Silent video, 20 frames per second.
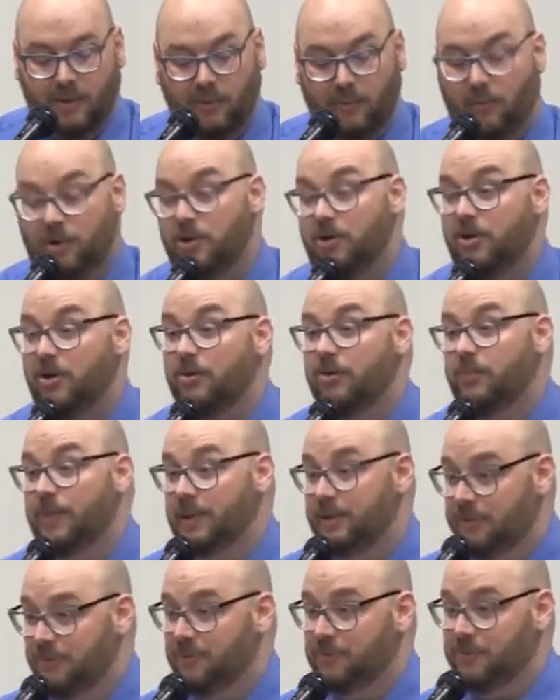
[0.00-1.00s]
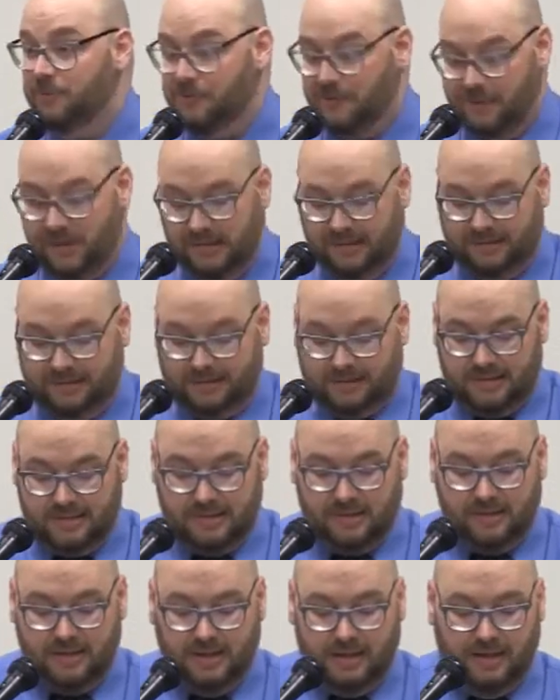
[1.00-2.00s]
One note about this before I
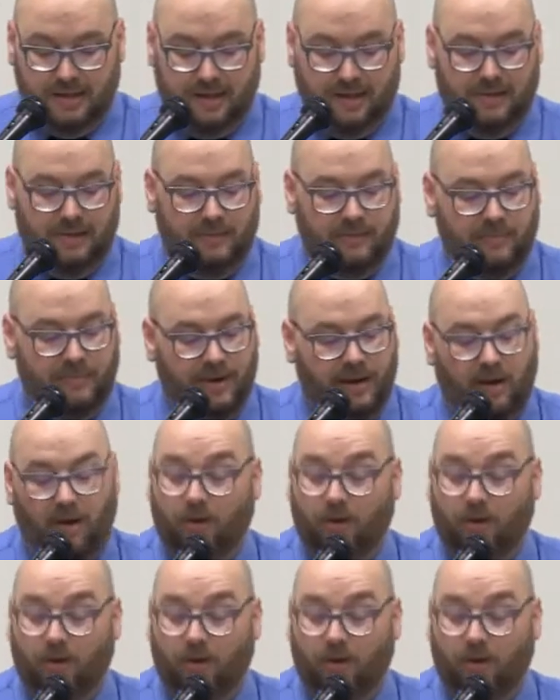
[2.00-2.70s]
start um,